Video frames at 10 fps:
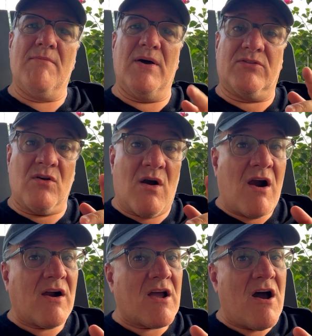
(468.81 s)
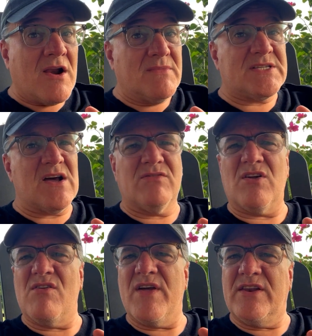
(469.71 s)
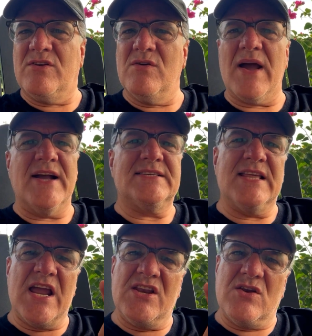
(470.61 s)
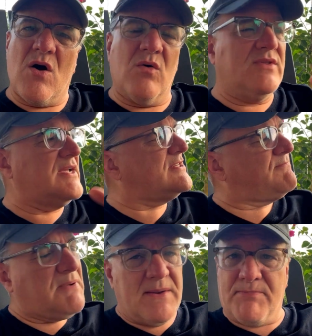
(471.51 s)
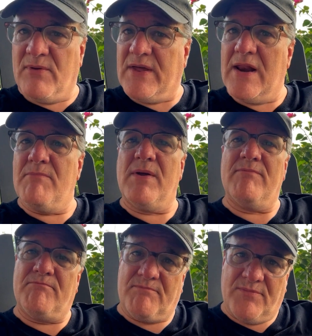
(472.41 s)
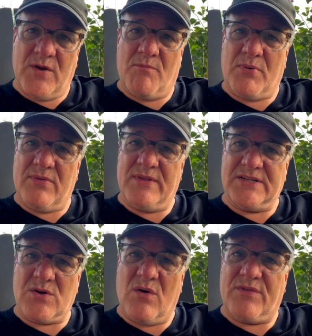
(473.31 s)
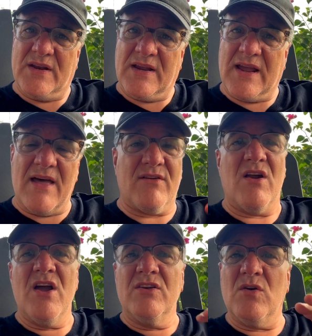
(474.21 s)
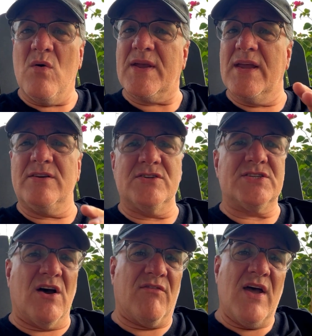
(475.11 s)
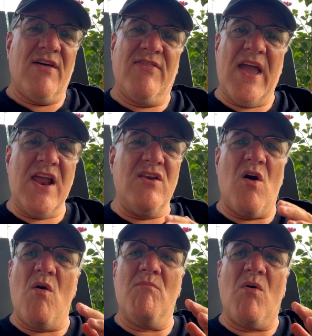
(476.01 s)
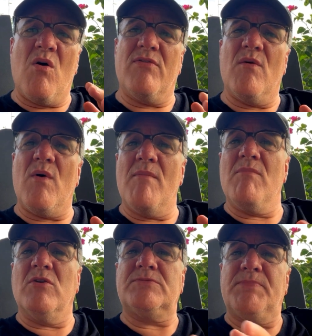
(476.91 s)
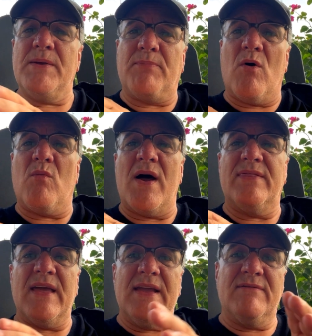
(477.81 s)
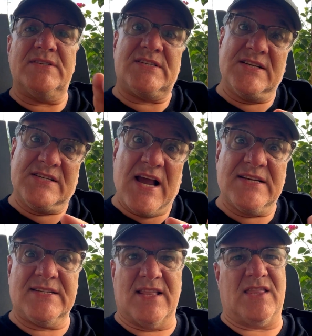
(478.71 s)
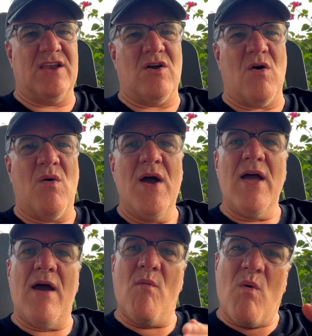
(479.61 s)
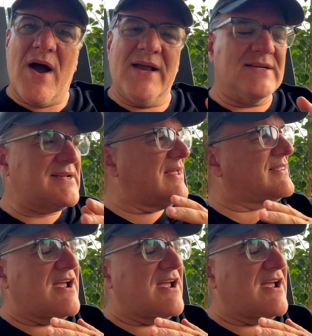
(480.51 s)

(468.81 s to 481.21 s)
But there are economists out there that do, guys, they know these people that have been, you know, putting this whole thing together don't kid yourself. They know more than what most people or what they even suggest that they know. And why is that?